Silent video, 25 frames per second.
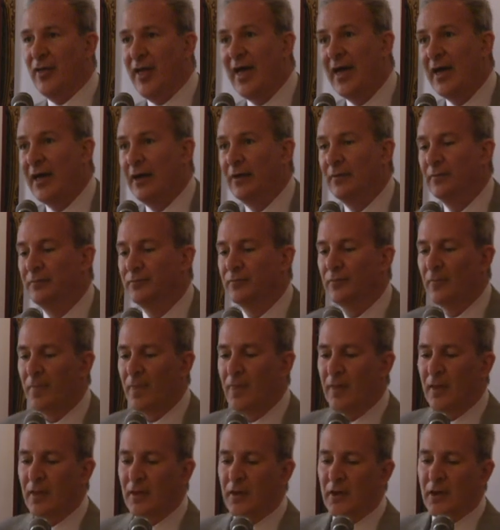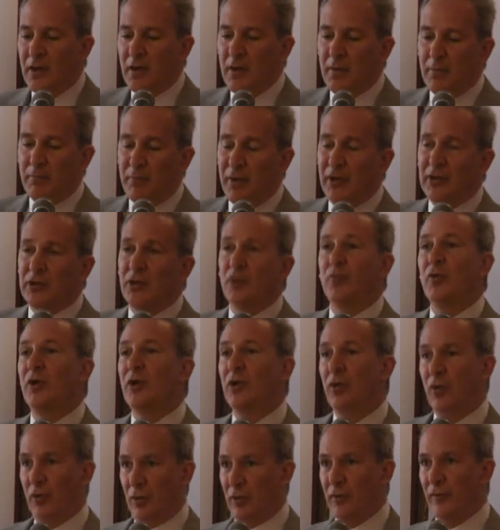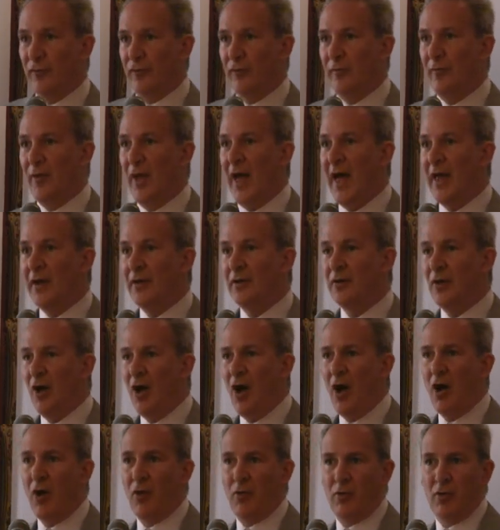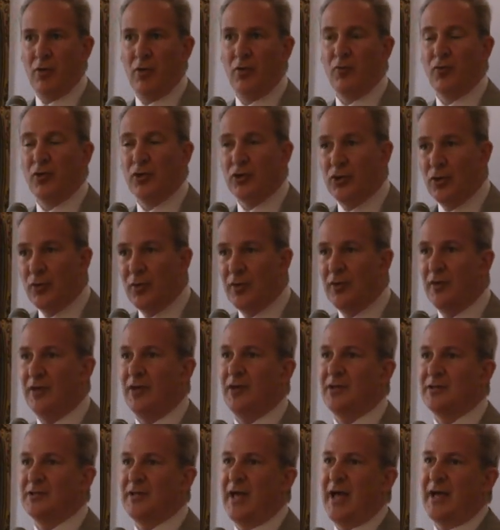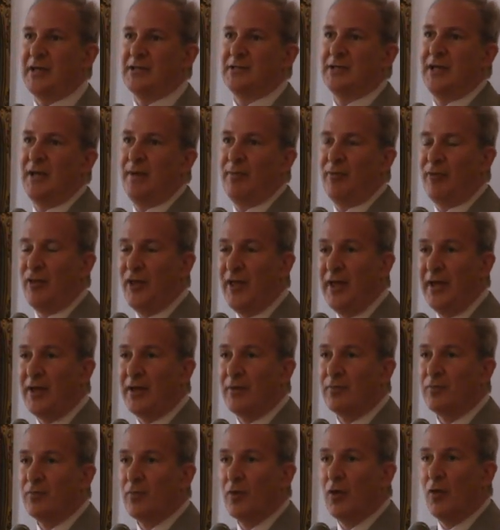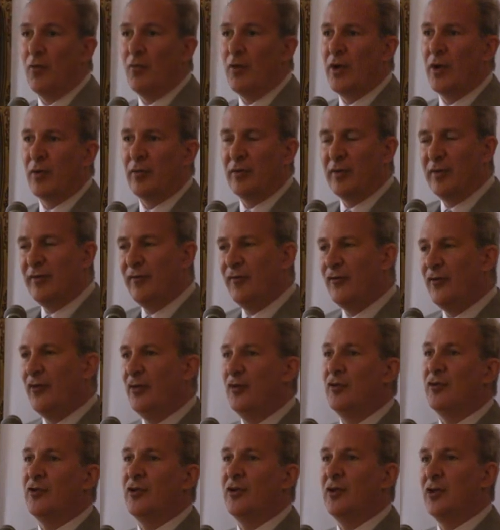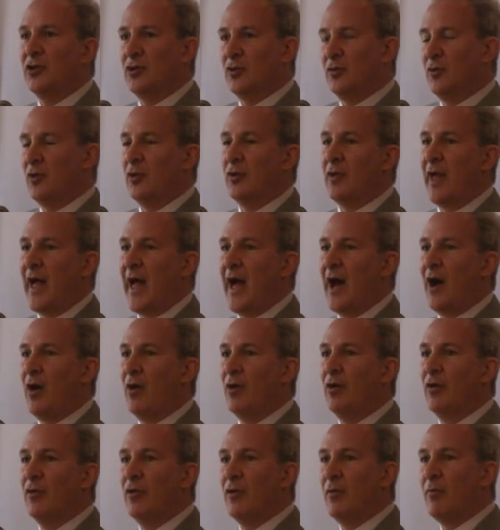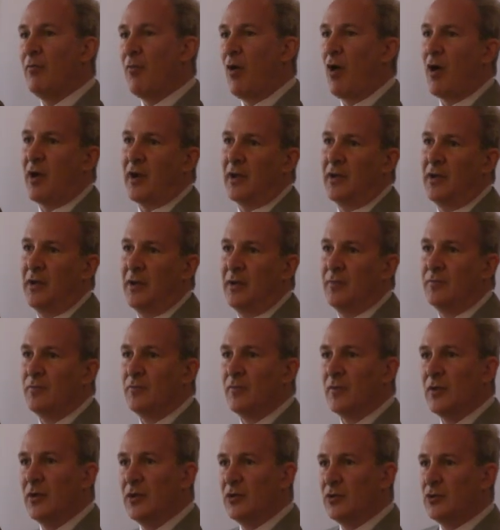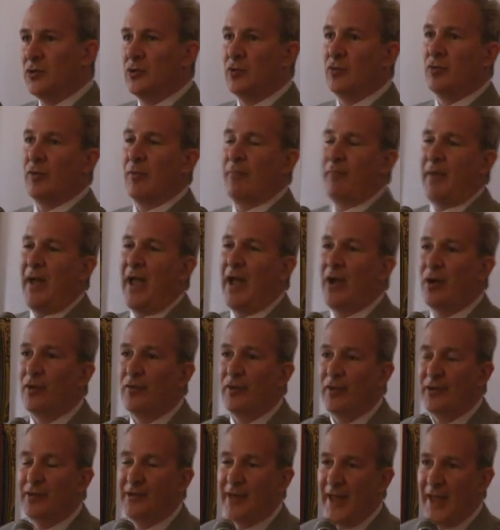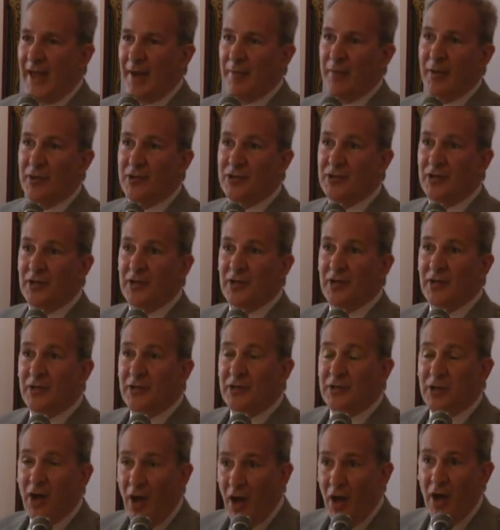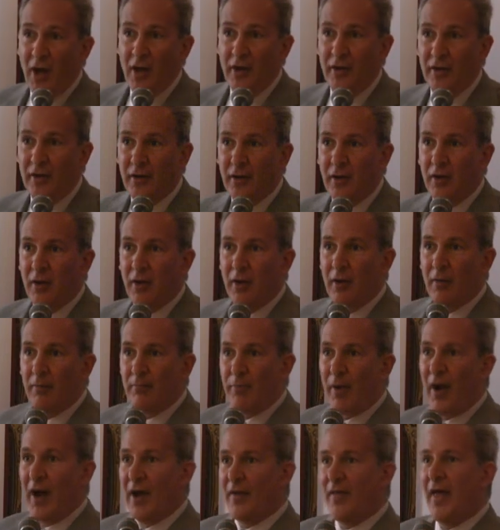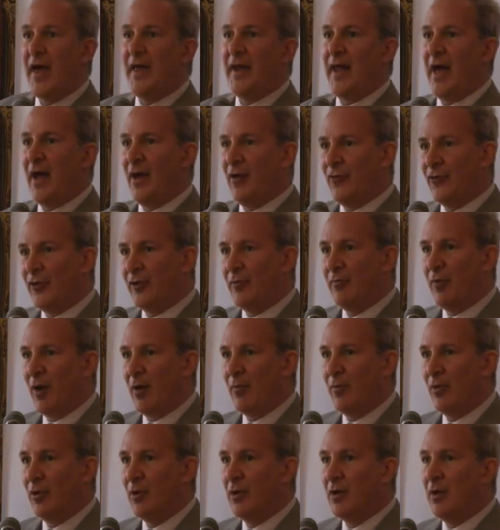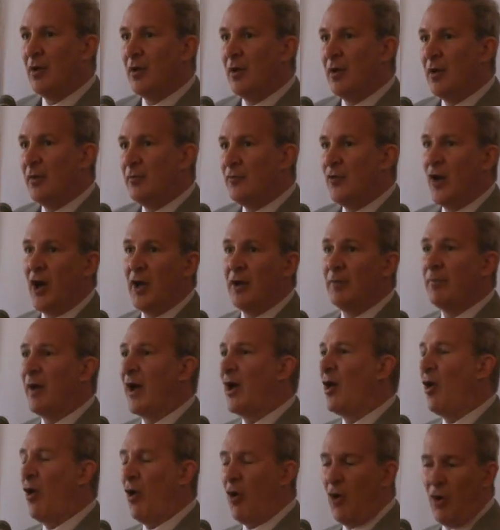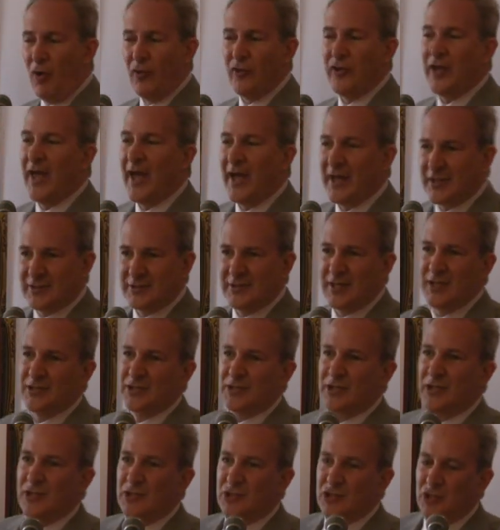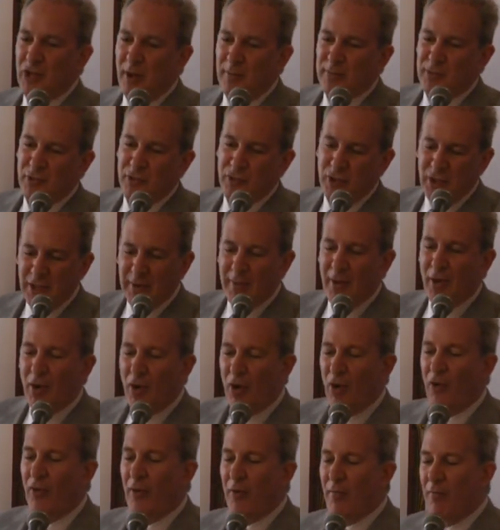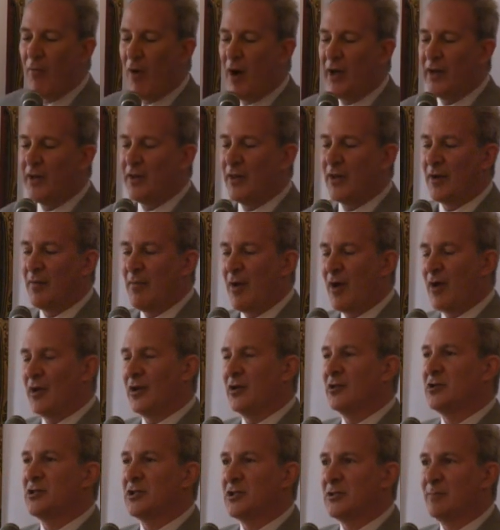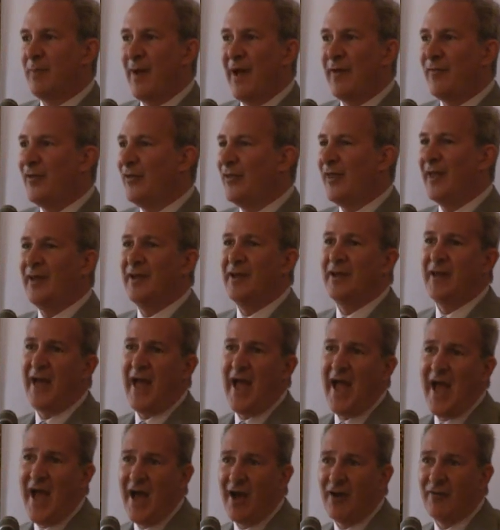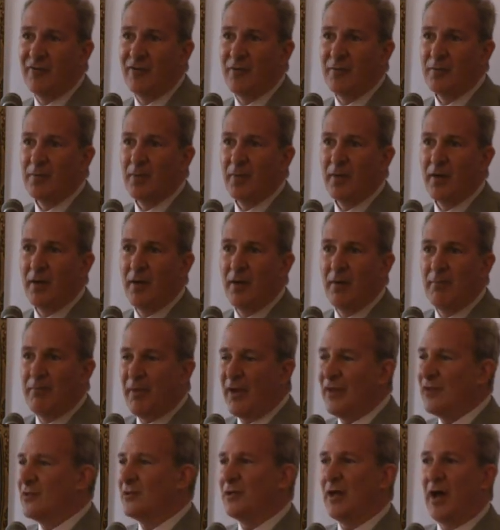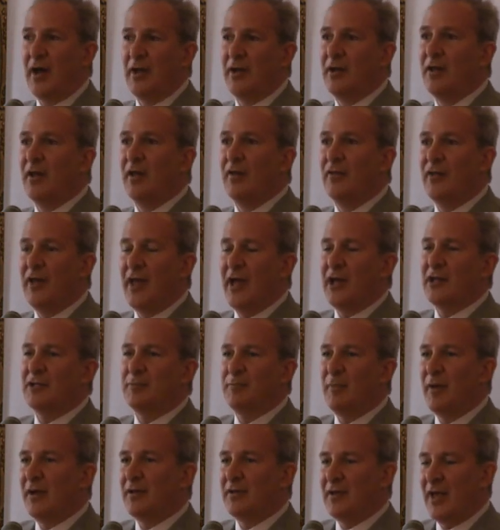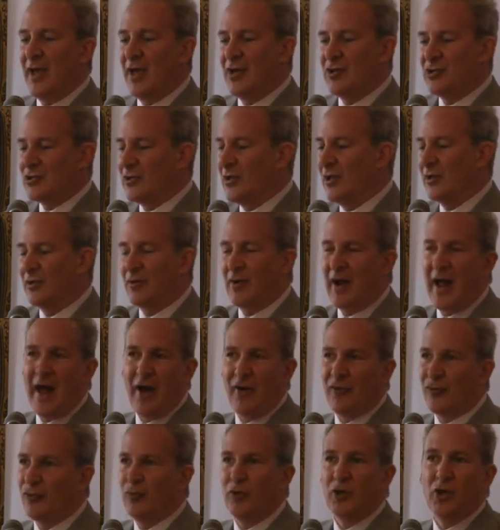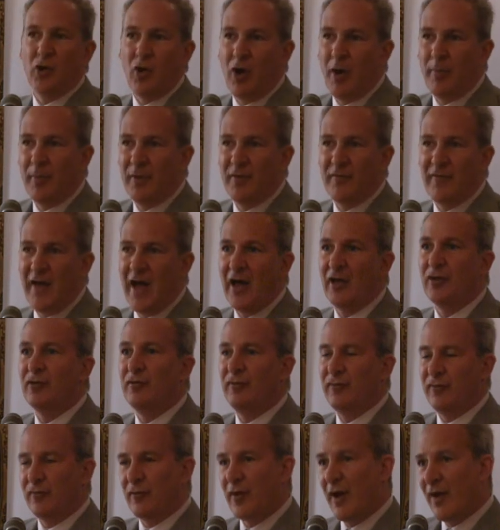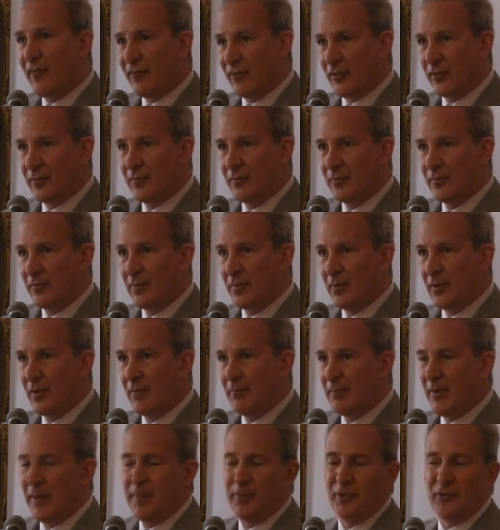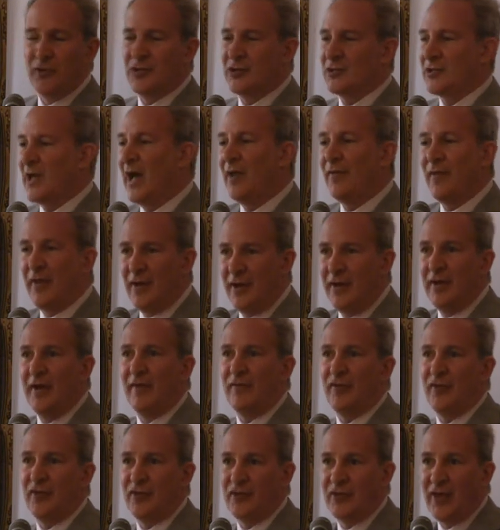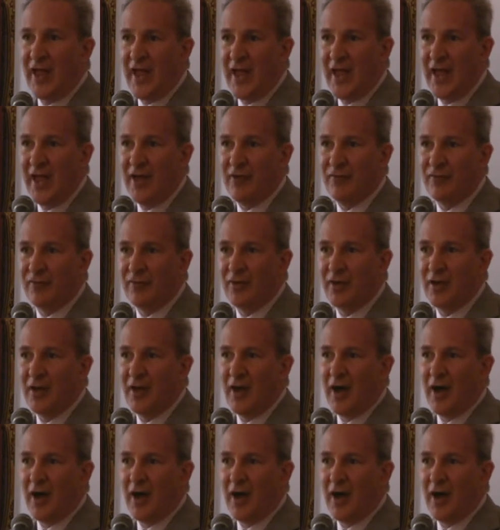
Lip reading: then. But did we learn from that? No. We're doing the exact same thing. We are refusing to allow the market to repair the damage done by that housing bubble, done by all the excess consumption. Think about all the money that Americans spent that they didn't have, based on the expectation that their house would go up in value forever. People decided they didn't have to save.